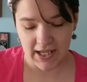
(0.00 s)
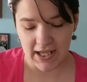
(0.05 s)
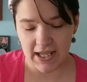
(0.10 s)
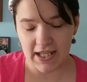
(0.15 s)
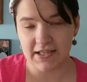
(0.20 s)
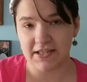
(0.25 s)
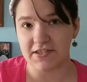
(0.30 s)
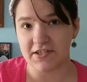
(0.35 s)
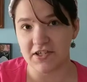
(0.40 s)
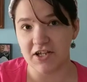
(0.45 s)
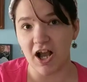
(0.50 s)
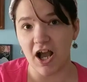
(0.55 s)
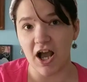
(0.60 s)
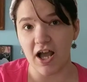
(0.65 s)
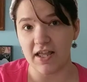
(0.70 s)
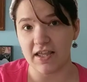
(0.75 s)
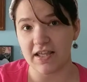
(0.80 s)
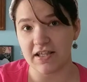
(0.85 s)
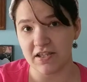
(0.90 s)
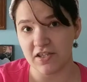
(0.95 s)
It's
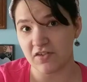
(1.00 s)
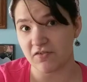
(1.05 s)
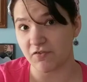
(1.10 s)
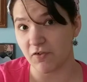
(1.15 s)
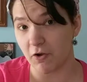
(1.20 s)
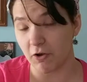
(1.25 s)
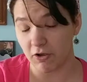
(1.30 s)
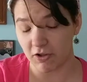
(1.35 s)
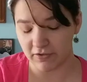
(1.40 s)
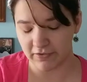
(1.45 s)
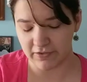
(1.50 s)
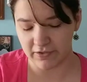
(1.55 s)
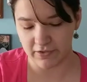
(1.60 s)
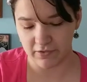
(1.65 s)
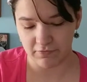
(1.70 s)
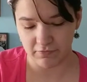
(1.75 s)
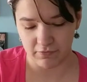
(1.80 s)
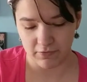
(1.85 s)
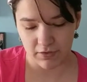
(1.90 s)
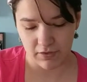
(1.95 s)
not its fault.
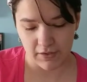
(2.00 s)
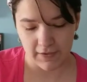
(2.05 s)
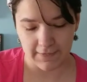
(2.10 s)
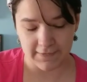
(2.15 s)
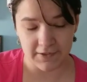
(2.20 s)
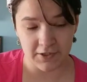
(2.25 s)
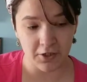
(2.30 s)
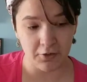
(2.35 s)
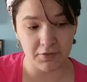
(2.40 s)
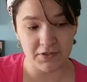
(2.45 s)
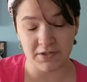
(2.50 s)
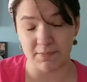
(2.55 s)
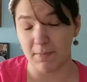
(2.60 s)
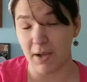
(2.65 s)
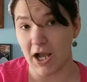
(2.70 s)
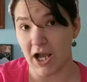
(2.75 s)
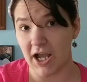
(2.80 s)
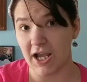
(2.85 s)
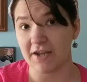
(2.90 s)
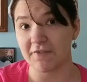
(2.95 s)
You know, it's
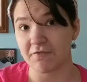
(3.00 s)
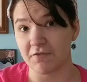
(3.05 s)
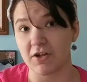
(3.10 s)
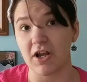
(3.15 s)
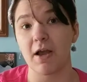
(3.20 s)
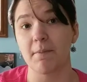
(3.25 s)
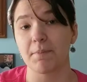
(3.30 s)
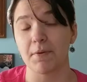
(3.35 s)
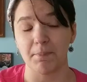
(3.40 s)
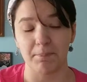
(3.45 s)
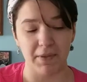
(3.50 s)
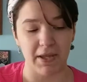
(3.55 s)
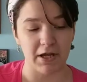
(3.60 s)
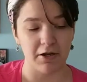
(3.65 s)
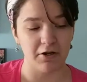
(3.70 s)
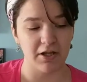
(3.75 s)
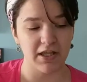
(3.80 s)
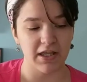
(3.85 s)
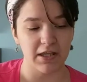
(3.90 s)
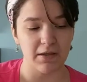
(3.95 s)
mine for not
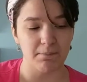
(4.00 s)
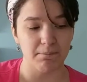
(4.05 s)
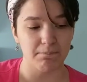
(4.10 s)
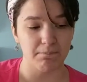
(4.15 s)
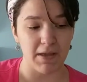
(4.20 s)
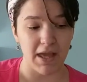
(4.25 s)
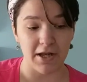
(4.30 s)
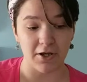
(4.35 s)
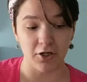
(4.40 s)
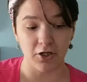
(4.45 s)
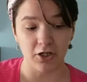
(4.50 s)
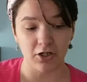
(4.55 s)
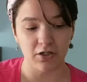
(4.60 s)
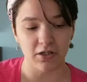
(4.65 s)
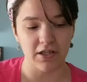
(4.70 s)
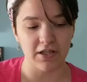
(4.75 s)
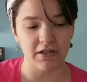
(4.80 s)
preparing it better.